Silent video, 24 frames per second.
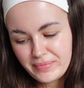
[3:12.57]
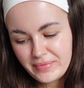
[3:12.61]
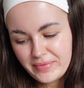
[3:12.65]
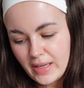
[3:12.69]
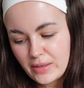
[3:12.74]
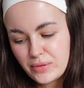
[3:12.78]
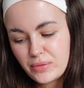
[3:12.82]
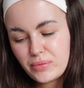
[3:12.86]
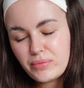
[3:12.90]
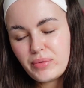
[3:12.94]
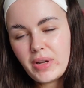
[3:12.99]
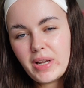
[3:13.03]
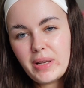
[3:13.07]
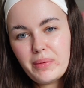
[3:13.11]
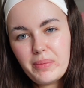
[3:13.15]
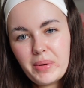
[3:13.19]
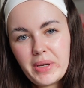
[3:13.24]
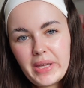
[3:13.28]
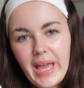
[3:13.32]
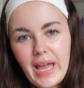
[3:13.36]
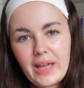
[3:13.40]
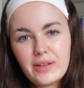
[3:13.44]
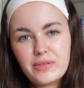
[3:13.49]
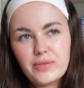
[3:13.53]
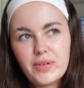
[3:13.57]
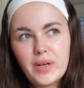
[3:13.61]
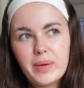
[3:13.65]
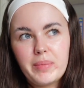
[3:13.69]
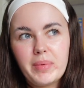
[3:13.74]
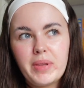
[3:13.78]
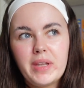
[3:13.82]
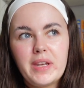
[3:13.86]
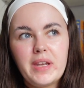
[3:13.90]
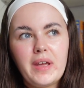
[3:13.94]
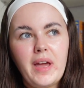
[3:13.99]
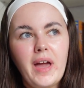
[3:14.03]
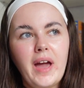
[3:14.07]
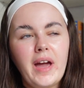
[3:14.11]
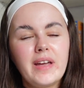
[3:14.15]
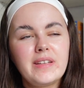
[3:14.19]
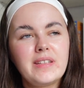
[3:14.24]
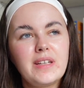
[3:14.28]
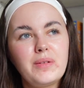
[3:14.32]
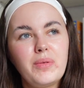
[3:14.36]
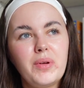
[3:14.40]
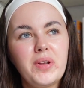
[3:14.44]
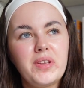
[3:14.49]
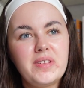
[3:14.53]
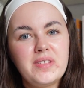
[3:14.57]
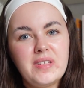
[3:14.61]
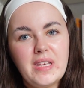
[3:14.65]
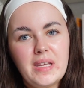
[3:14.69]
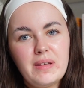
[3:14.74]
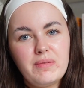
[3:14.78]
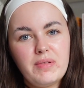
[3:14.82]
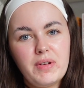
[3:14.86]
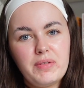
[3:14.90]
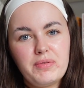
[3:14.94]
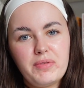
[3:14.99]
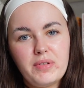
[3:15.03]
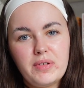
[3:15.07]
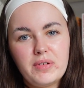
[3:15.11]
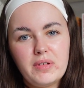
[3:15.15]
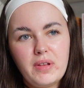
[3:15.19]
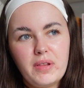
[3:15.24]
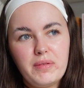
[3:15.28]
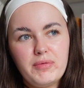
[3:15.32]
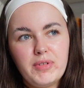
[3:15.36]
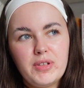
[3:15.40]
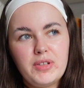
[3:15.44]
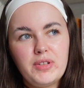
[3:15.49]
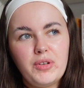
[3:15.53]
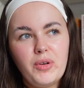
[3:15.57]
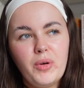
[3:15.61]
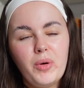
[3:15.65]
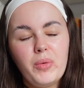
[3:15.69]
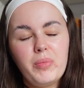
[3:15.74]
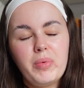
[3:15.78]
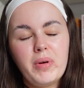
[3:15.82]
I do really want to get to it, but then I did want to save it for another video,